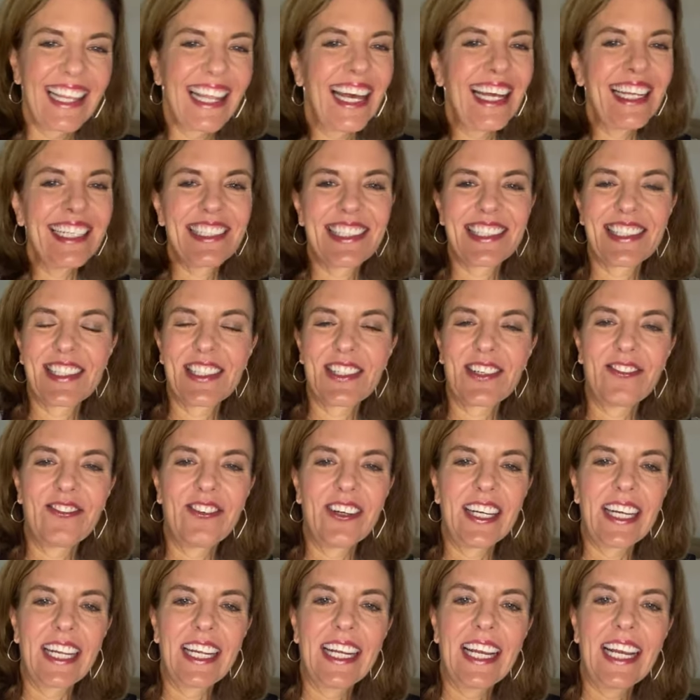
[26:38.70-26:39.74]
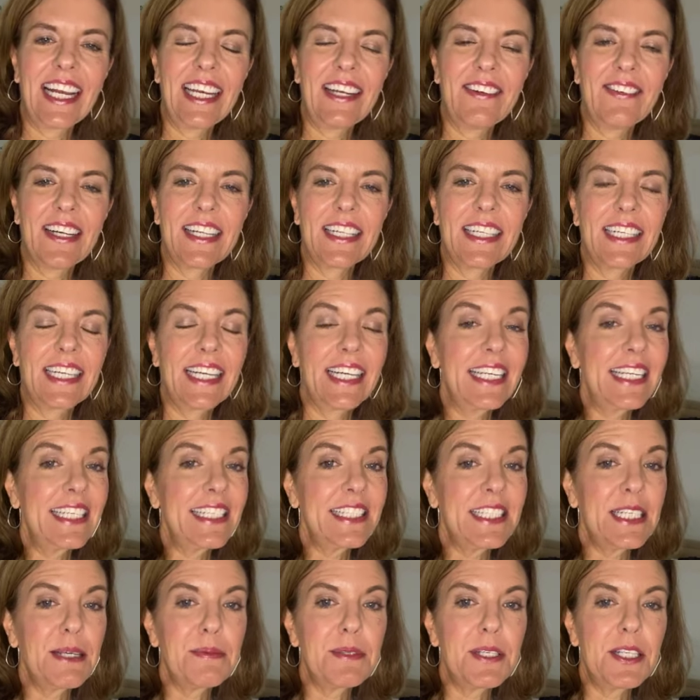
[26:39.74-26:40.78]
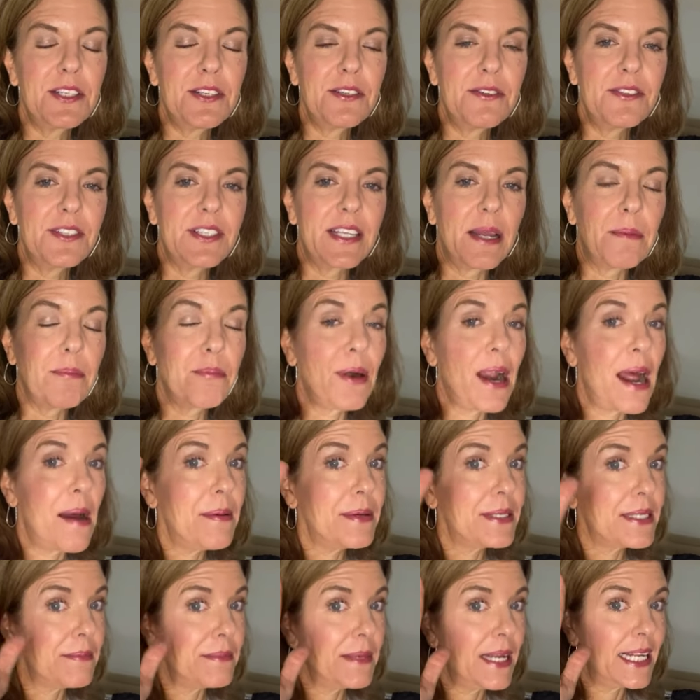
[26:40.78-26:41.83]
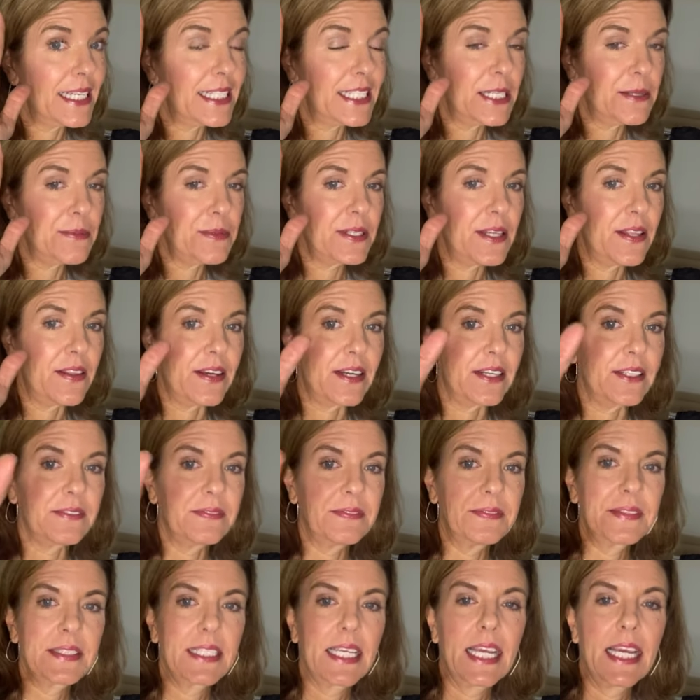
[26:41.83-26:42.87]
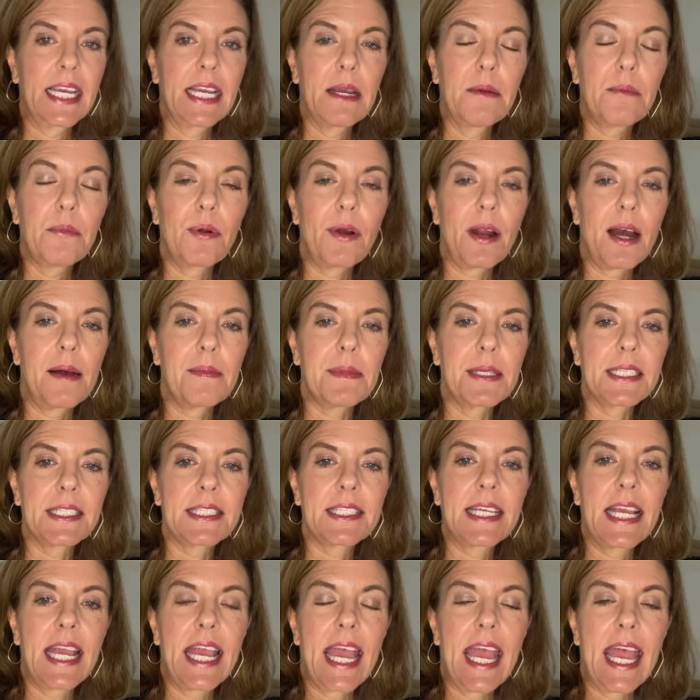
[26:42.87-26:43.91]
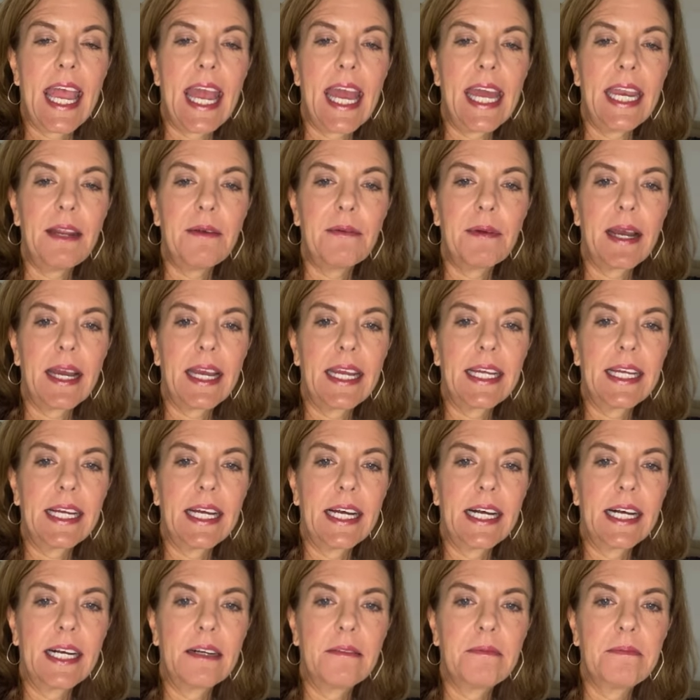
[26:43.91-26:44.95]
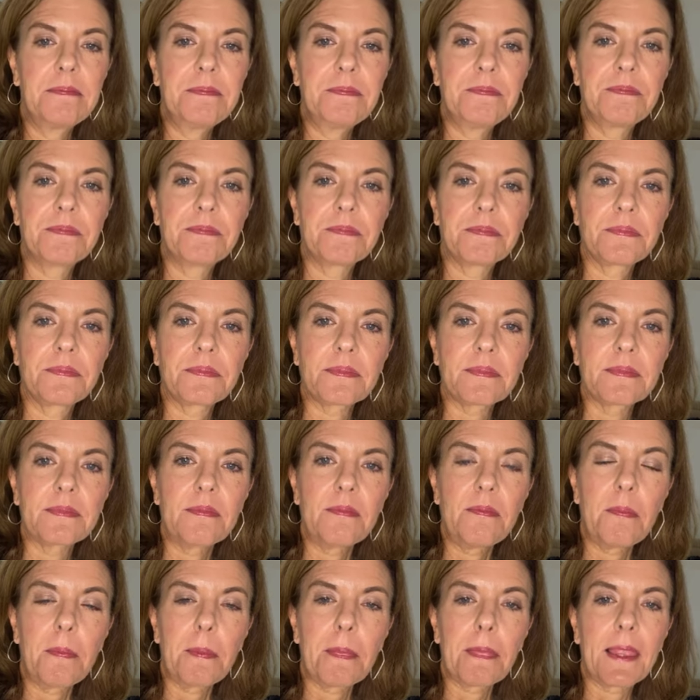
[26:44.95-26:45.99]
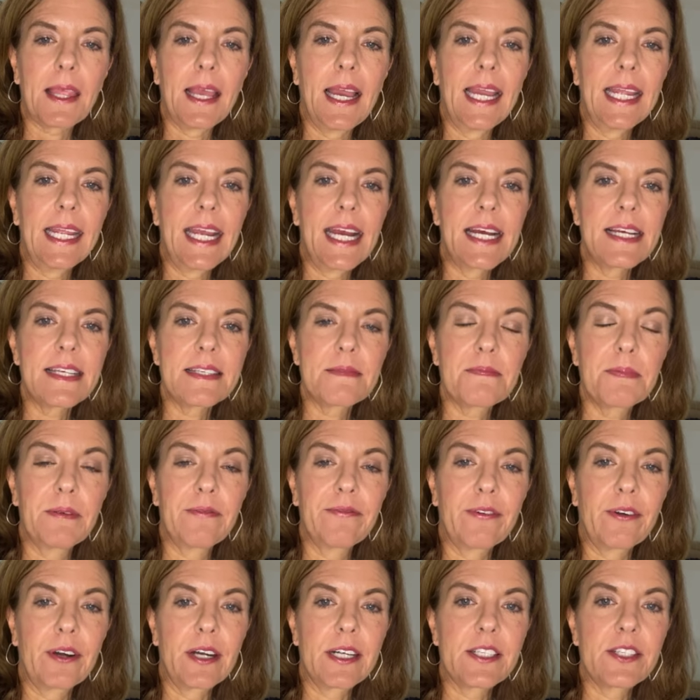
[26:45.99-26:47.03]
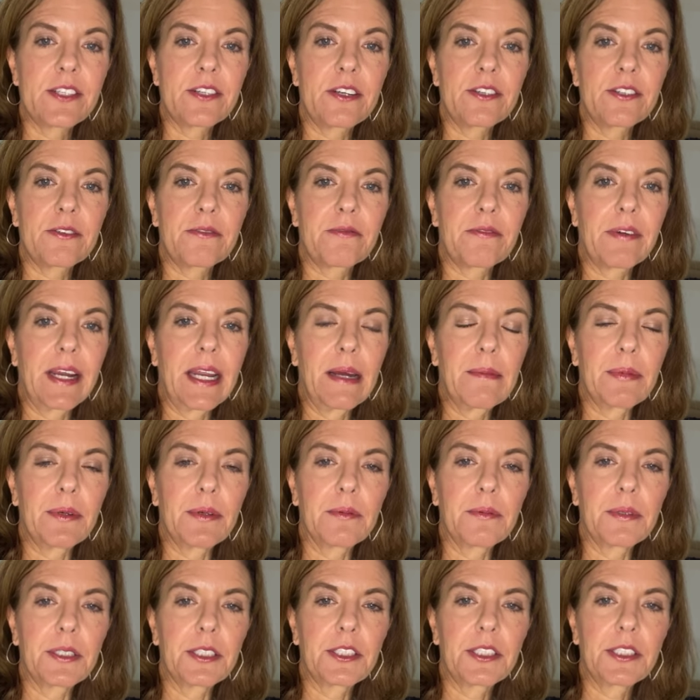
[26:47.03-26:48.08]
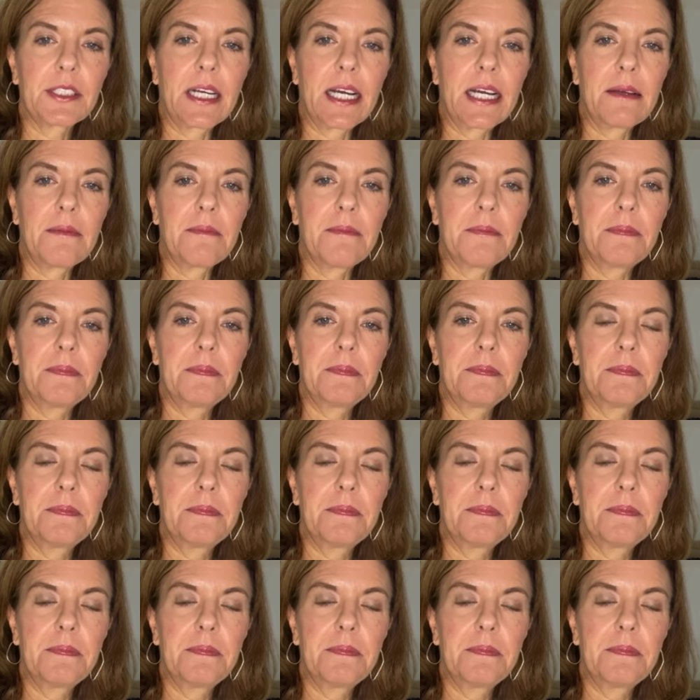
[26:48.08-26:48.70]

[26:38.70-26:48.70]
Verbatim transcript: That's just so funny. Anyway, it is Tipsy Tuesday. Promise I'm not tipsy though. Promise. Anyway, um, I guess before I start to ramble, which I'm